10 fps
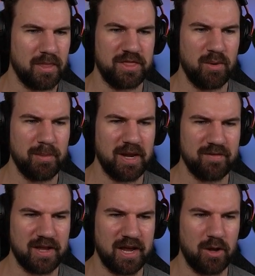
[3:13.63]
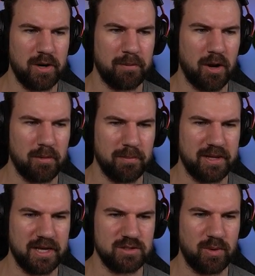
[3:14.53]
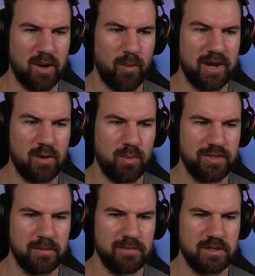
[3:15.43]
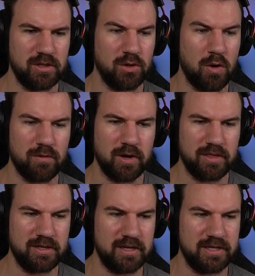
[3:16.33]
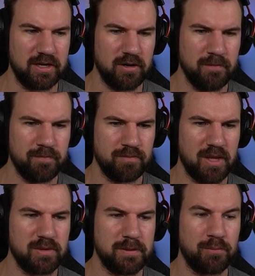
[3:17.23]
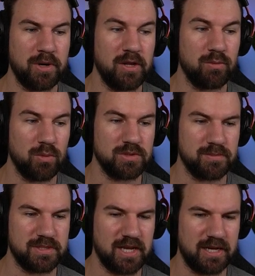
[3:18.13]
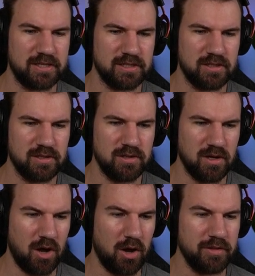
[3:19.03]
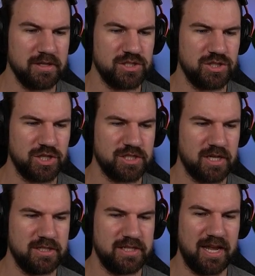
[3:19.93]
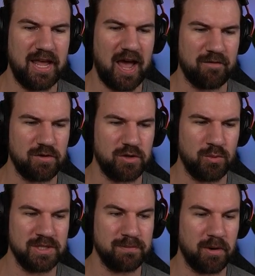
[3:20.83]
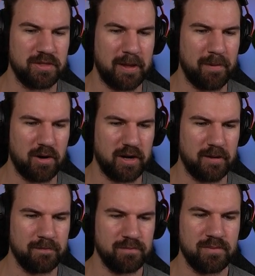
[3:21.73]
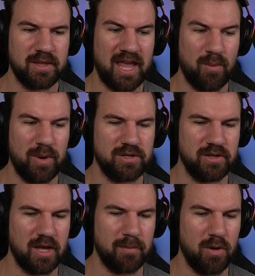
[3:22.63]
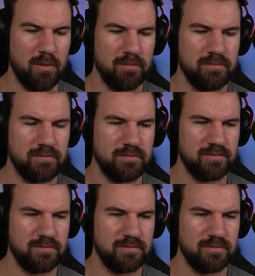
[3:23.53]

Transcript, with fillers: I think we might have a coyote problem because when I went out with them to look over at the dead deer, it was a pretty gruesome sight. All this just a day after the twins' birthday party. Can't wait till you come home.